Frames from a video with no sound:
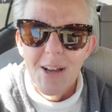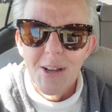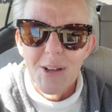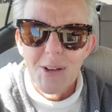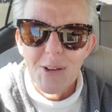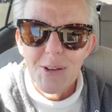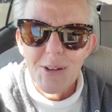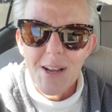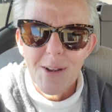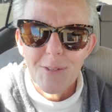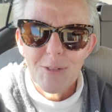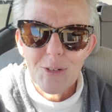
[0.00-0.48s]

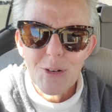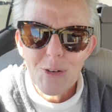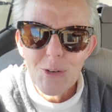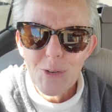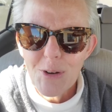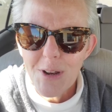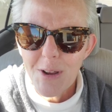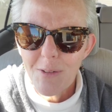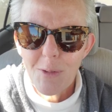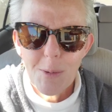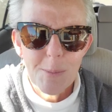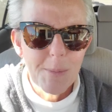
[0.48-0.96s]
Good
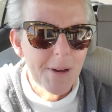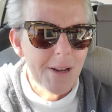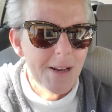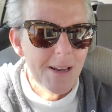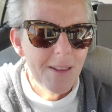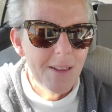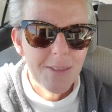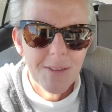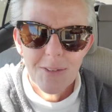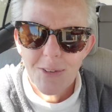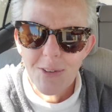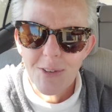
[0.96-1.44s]
afternoon,
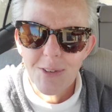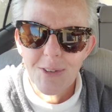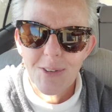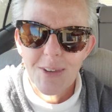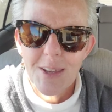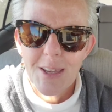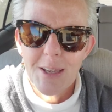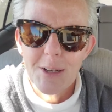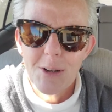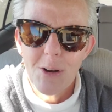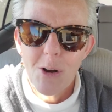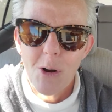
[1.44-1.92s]
everybody. This is
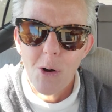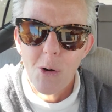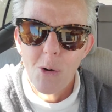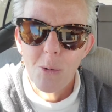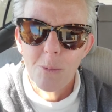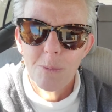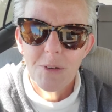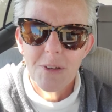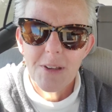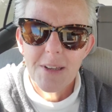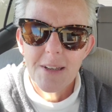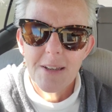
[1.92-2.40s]
Kit
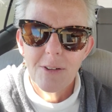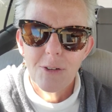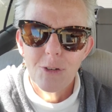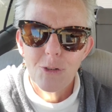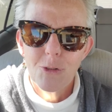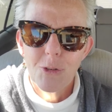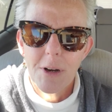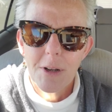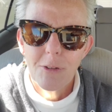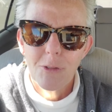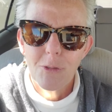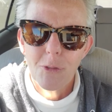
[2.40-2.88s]
Holmes. It is
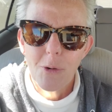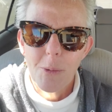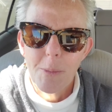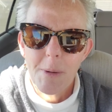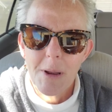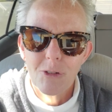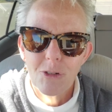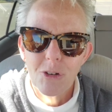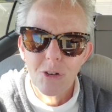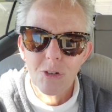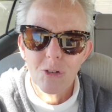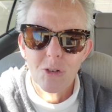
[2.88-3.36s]

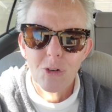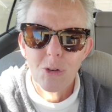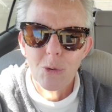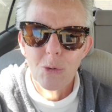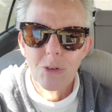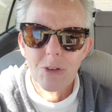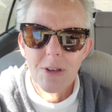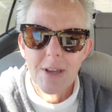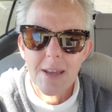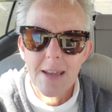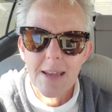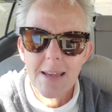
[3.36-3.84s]
Transformation
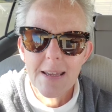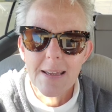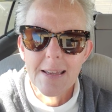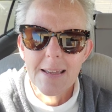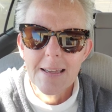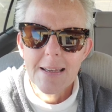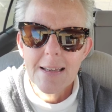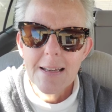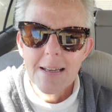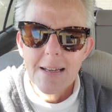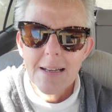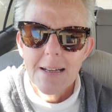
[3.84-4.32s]
Tuesday,
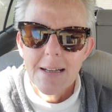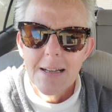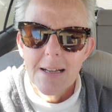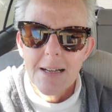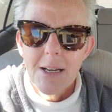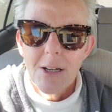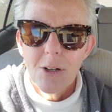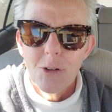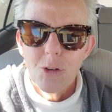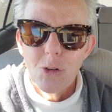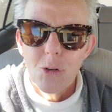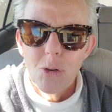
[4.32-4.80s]

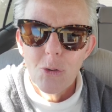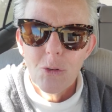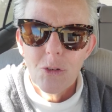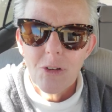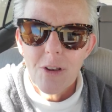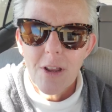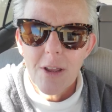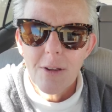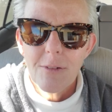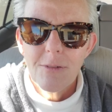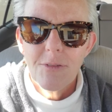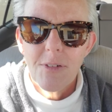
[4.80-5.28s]

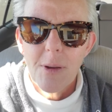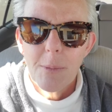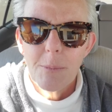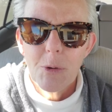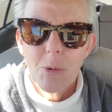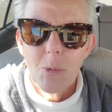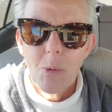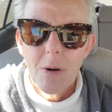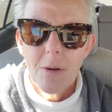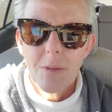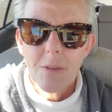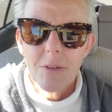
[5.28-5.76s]
Tuesday,
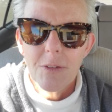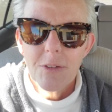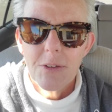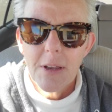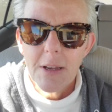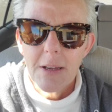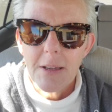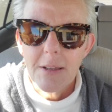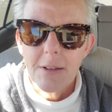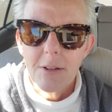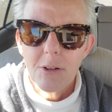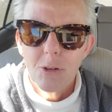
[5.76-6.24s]
February the
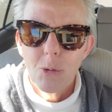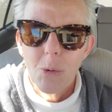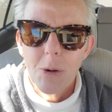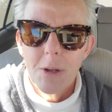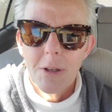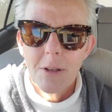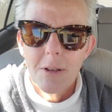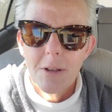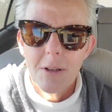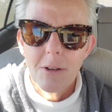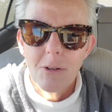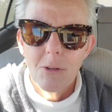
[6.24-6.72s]
2nd,
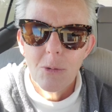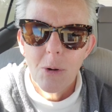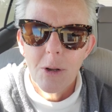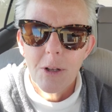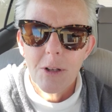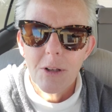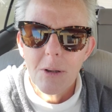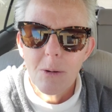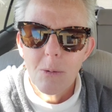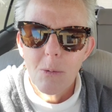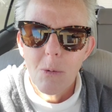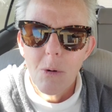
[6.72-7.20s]

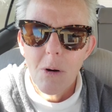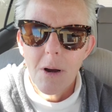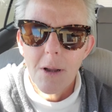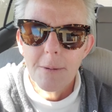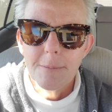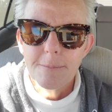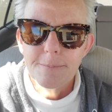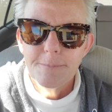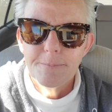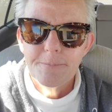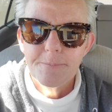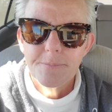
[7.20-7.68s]

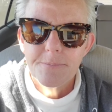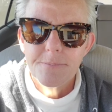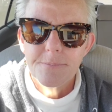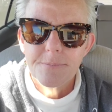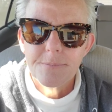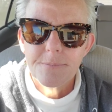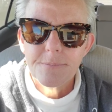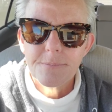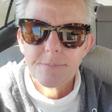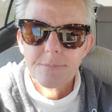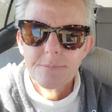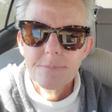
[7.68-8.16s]
2021.
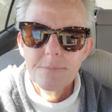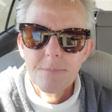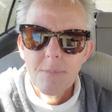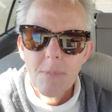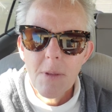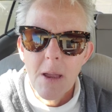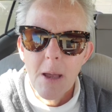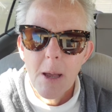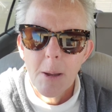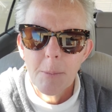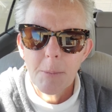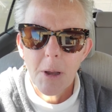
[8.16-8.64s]

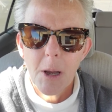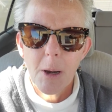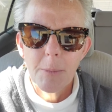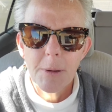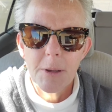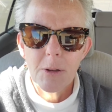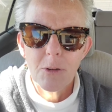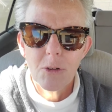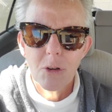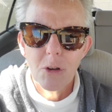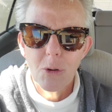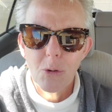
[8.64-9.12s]
I'm
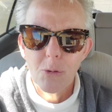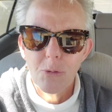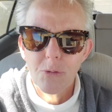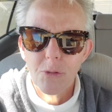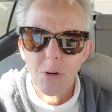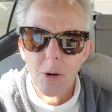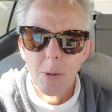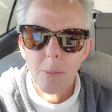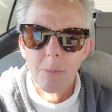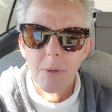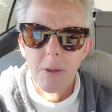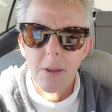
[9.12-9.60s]
coming to you
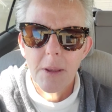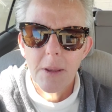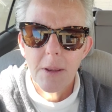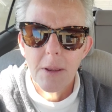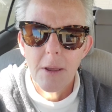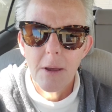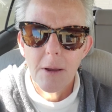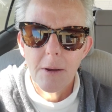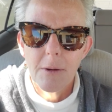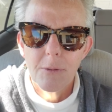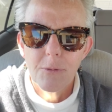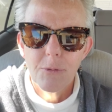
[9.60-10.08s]
from
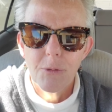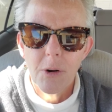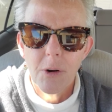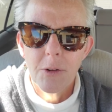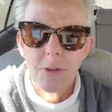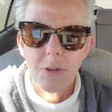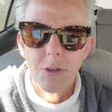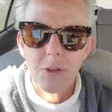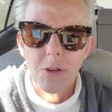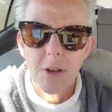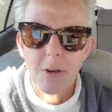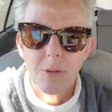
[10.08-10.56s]
the uh,
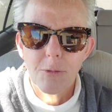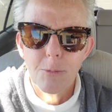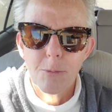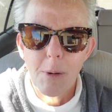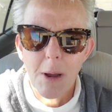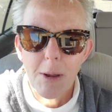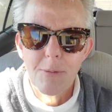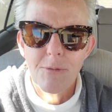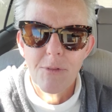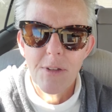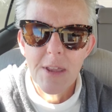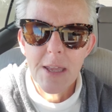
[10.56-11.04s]
front seat of
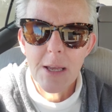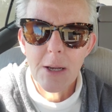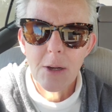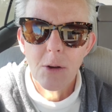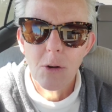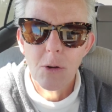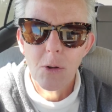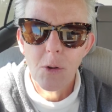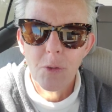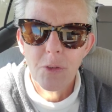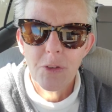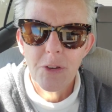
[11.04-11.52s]
my
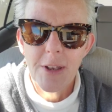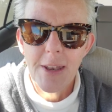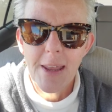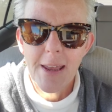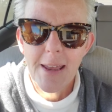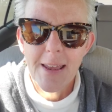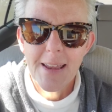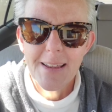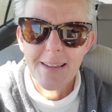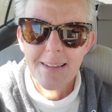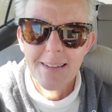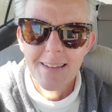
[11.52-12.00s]
vehicle
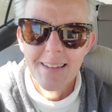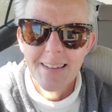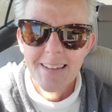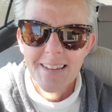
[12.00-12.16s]
today.